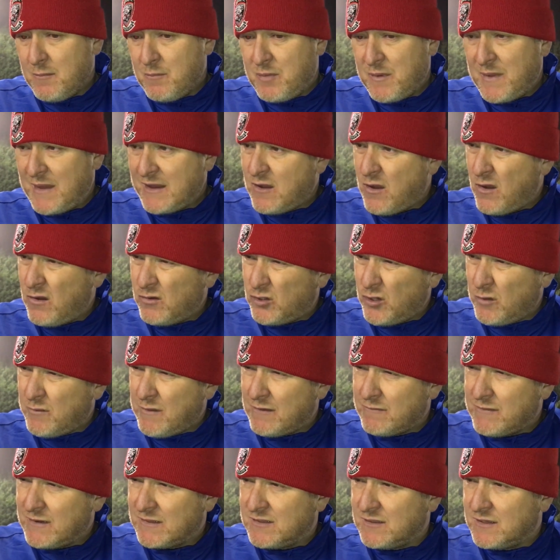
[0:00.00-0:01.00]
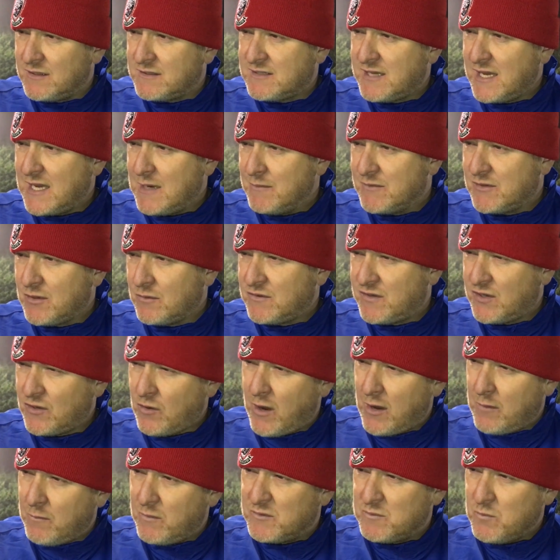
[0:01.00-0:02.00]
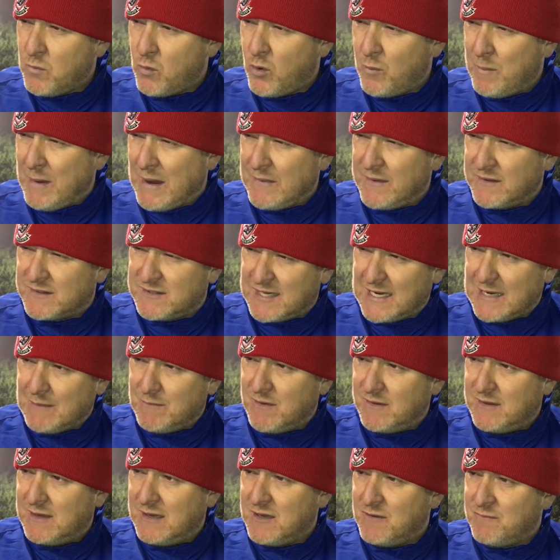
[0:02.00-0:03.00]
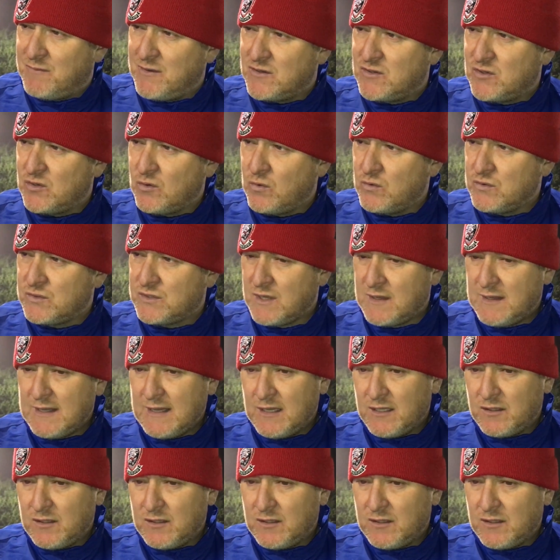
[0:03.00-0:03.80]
But they can't do it with the rest of the team. So tonight was more about the team than the individuals.